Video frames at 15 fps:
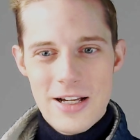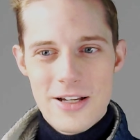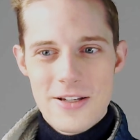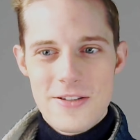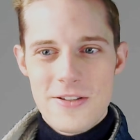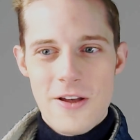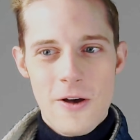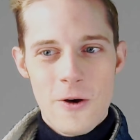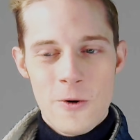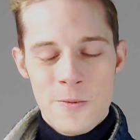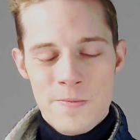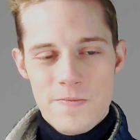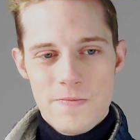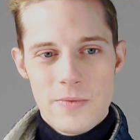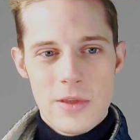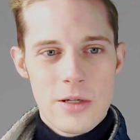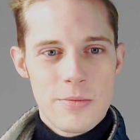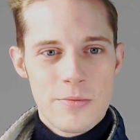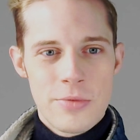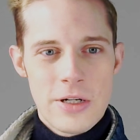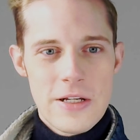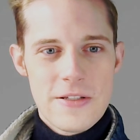So,
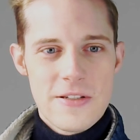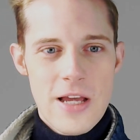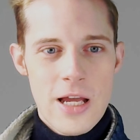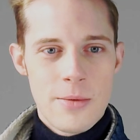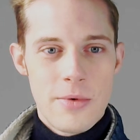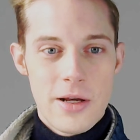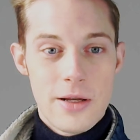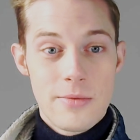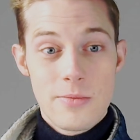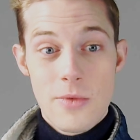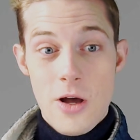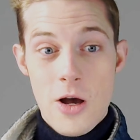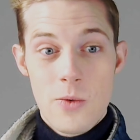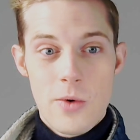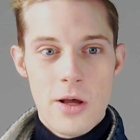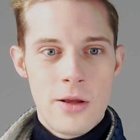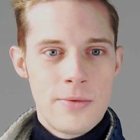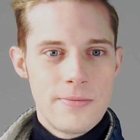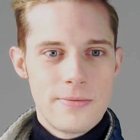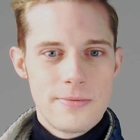pretty sad, but oh well.